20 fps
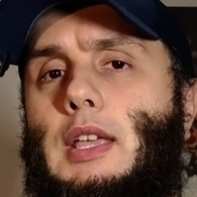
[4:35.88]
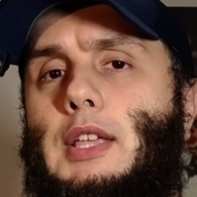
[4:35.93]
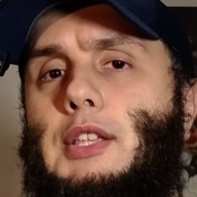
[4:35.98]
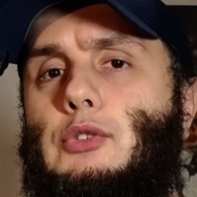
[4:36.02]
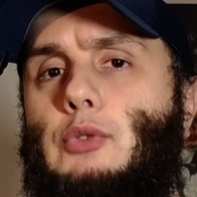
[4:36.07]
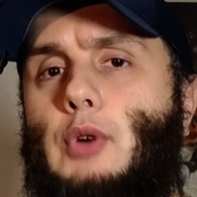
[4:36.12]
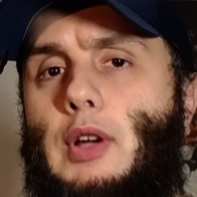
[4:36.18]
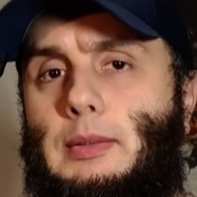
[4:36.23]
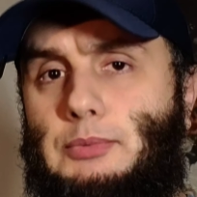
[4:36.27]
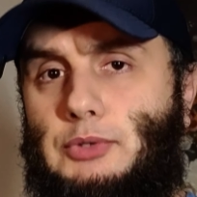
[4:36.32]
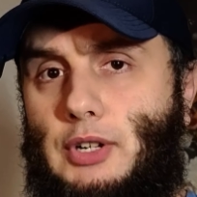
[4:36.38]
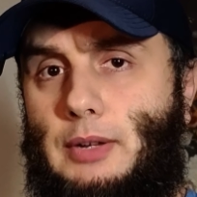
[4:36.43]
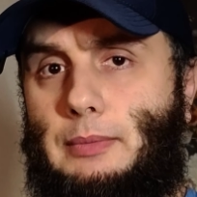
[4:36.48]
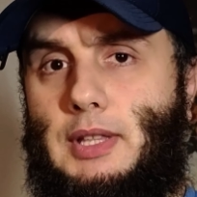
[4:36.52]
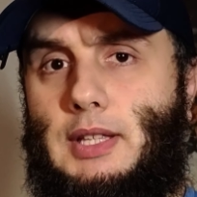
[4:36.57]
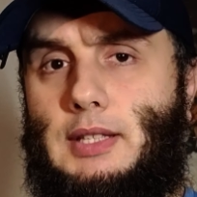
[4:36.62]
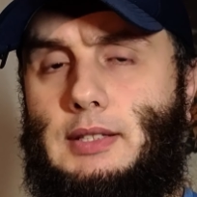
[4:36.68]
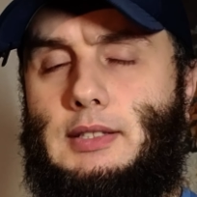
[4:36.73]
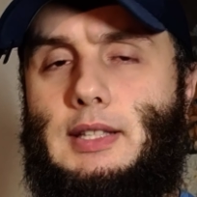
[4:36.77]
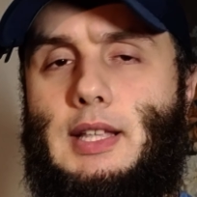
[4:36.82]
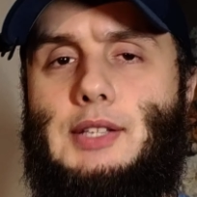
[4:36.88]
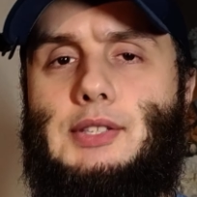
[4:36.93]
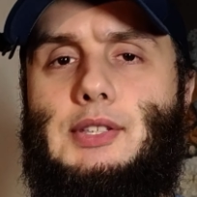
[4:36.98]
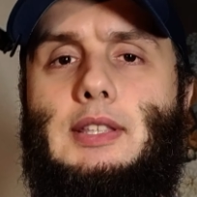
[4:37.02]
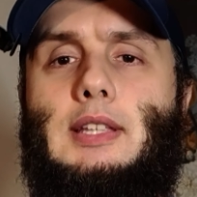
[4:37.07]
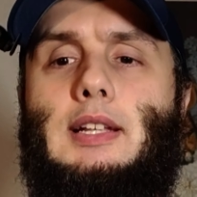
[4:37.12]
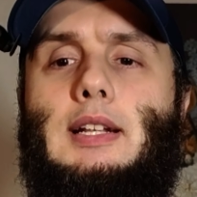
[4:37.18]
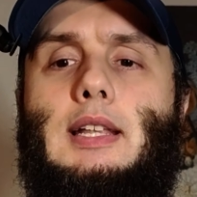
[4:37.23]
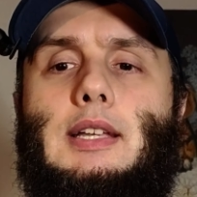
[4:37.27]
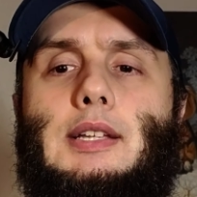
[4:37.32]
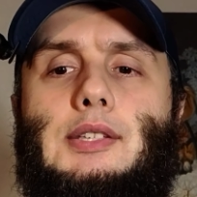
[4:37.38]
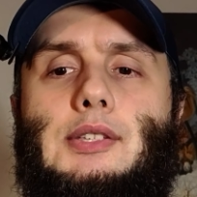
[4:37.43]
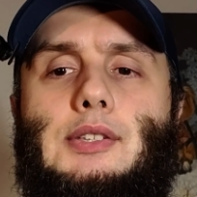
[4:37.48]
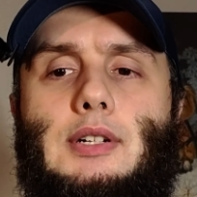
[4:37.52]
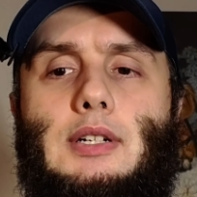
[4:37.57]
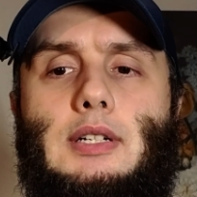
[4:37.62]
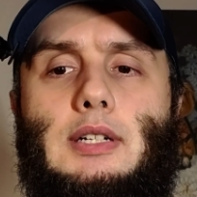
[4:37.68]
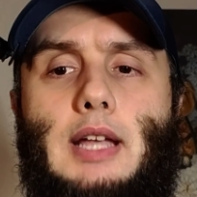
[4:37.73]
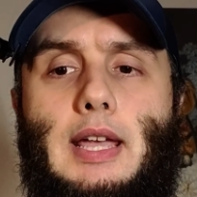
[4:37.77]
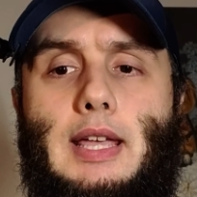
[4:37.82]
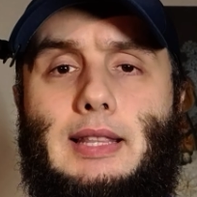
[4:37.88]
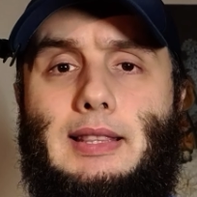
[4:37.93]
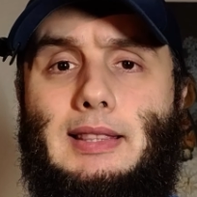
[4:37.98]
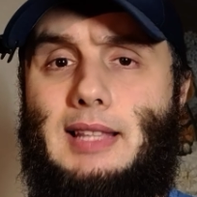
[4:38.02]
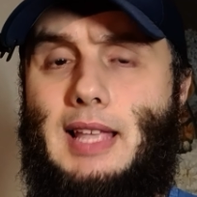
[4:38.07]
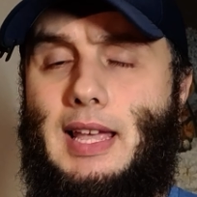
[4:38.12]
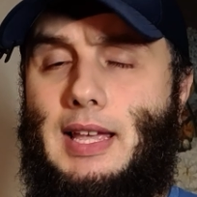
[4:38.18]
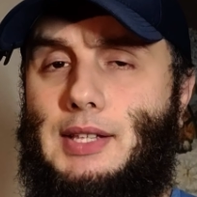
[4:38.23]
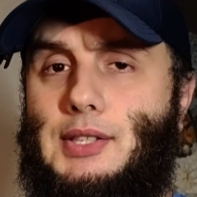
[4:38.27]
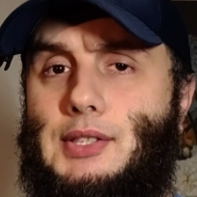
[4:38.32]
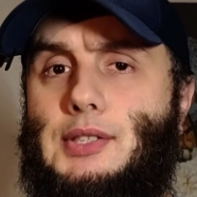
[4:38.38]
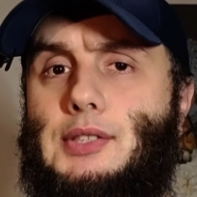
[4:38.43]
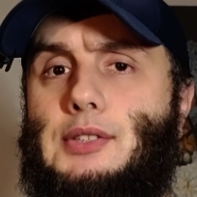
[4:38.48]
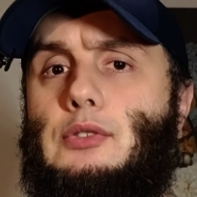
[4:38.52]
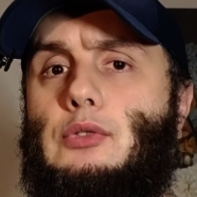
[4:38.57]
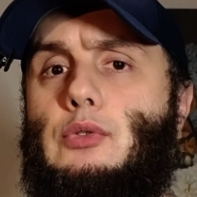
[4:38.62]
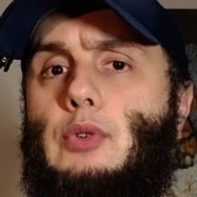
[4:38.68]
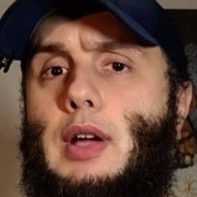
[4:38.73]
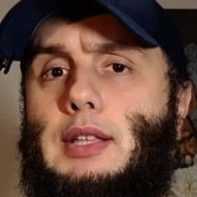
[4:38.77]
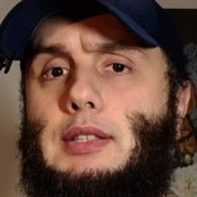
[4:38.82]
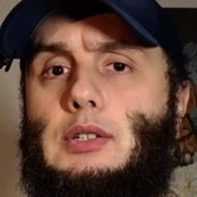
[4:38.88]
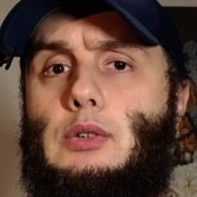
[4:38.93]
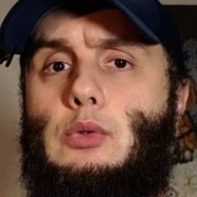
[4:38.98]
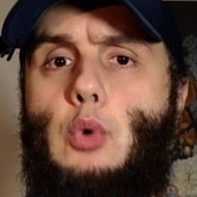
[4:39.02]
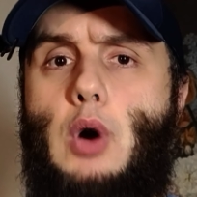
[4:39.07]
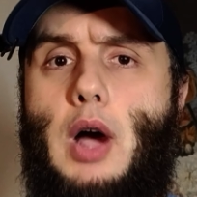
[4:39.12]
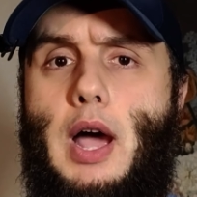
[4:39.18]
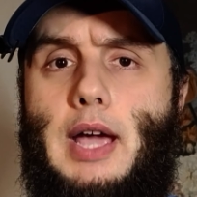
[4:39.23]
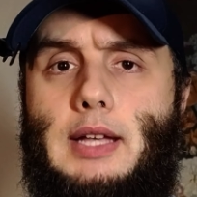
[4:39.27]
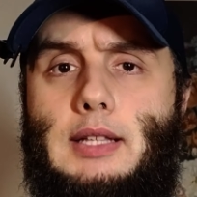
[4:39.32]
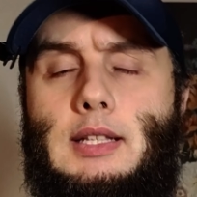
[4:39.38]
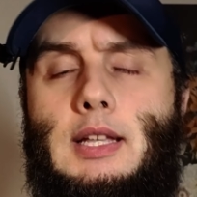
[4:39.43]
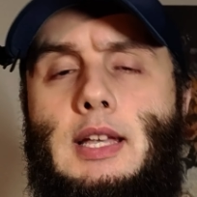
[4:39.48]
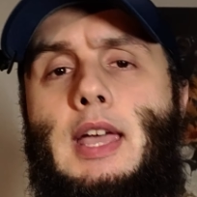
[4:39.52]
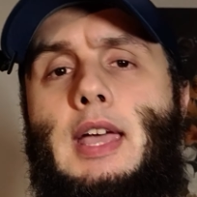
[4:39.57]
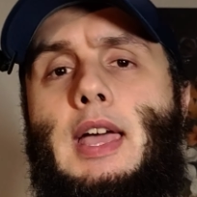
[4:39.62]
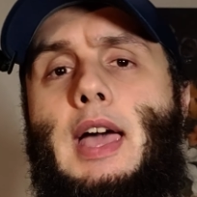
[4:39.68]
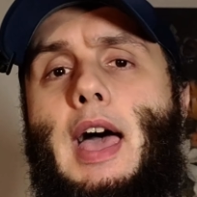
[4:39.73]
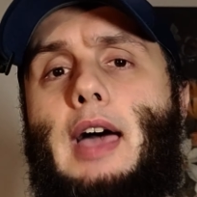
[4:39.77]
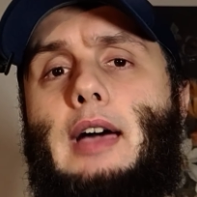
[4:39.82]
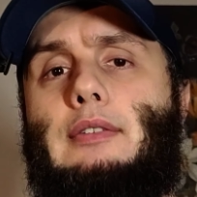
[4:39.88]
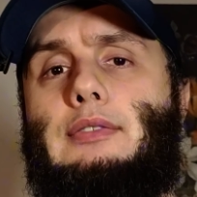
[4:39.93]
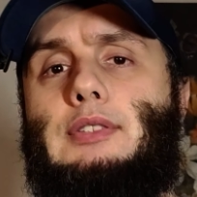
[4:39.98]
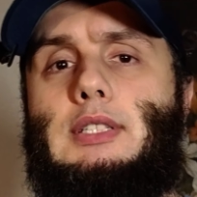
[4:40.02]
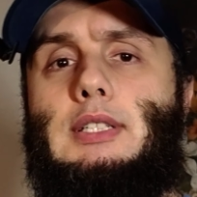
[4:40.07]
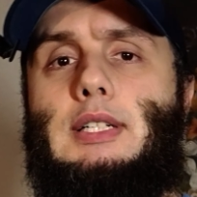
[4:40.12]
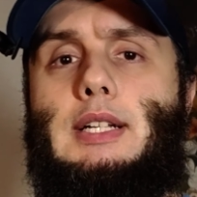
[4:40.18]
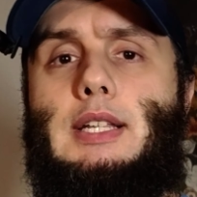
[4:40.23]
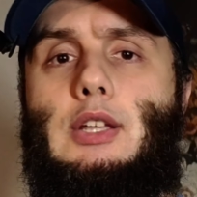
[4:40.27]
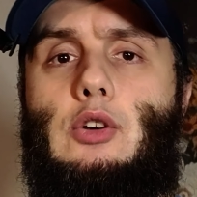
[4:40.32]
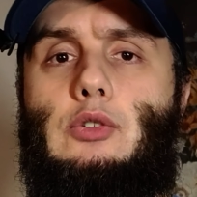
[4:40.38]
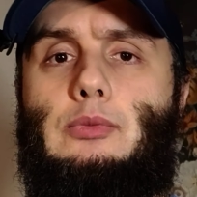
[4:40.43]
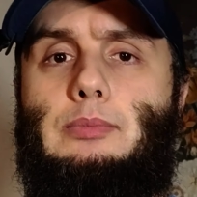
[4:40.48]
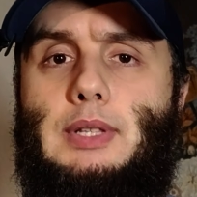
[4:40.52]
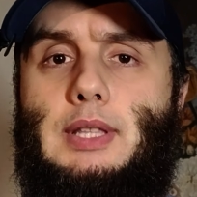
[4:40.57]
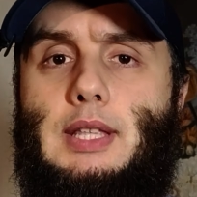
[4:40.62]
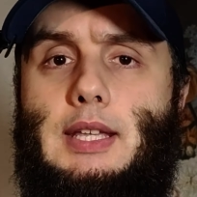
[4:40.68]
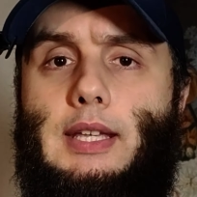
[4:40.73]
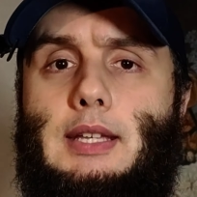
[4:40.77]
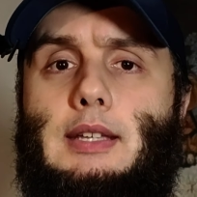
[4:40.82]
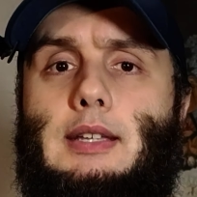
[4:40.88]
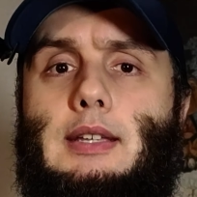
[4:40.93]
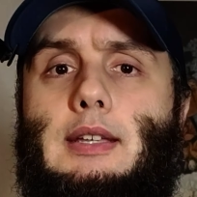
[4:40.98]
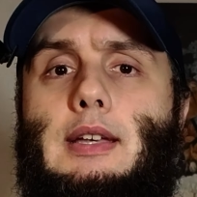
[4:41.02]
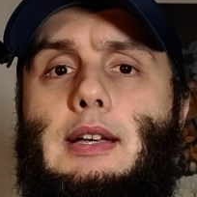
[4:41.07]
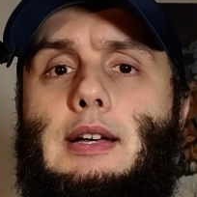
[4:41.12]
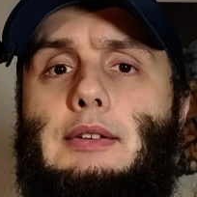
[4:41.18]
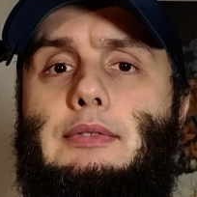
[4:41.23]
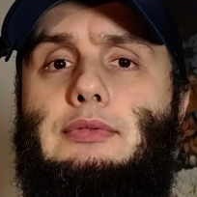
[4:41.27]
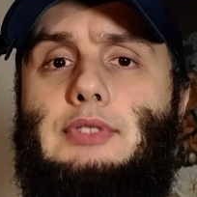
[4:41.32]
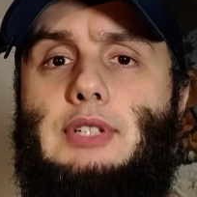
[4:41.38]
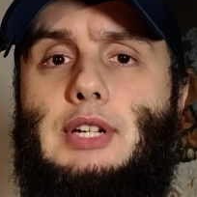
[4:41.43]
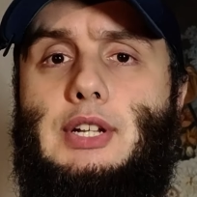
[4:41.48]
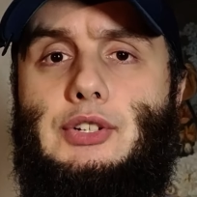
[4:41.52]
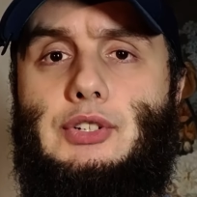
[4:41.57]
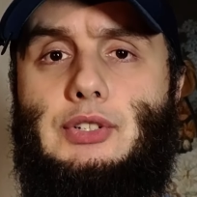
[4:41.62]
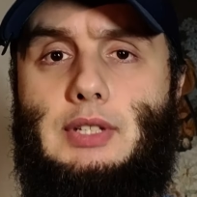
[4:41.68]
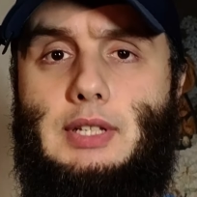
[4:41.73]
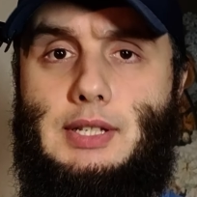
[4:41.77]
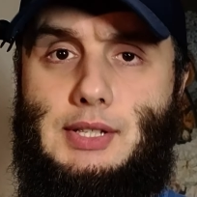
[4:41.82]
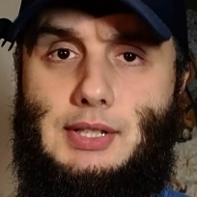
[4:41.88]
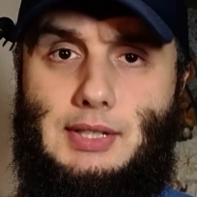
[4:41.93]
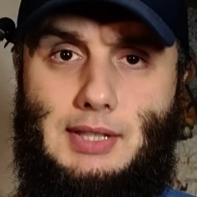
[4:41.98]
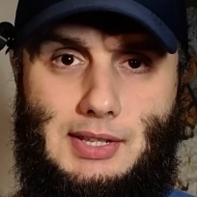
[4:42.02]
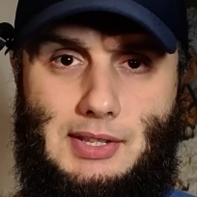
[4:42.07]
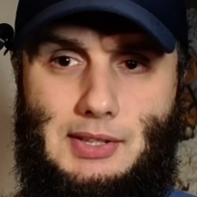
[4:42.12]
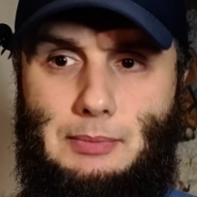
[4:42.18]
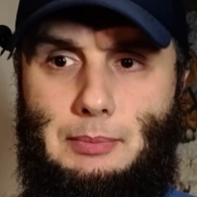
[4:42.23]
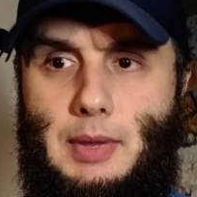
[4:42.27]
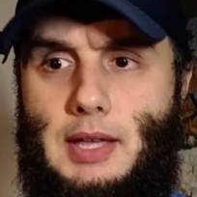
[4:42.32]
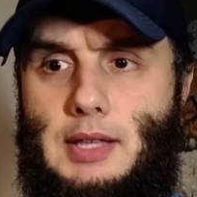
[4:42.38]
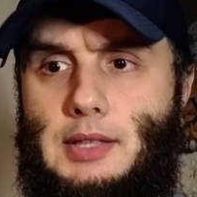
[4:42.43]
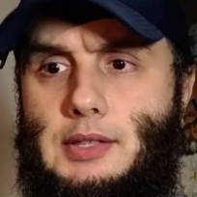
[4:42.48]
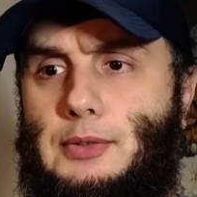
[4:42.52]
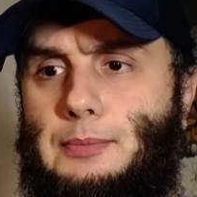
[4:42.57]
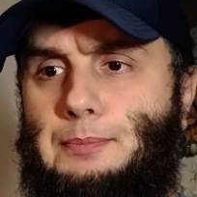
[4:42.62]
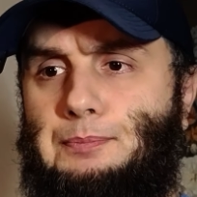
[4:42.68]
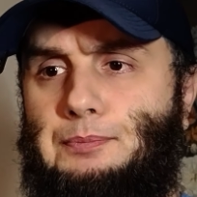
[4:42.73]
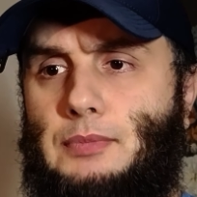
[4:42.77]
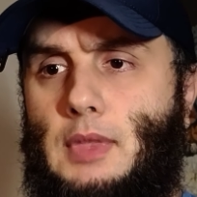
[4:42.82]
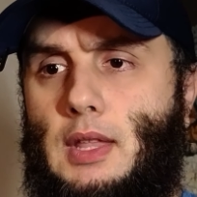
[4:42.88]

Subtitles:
is quite prominent in Asad Elixir and lasts quite a while after the opening freshness dissipates.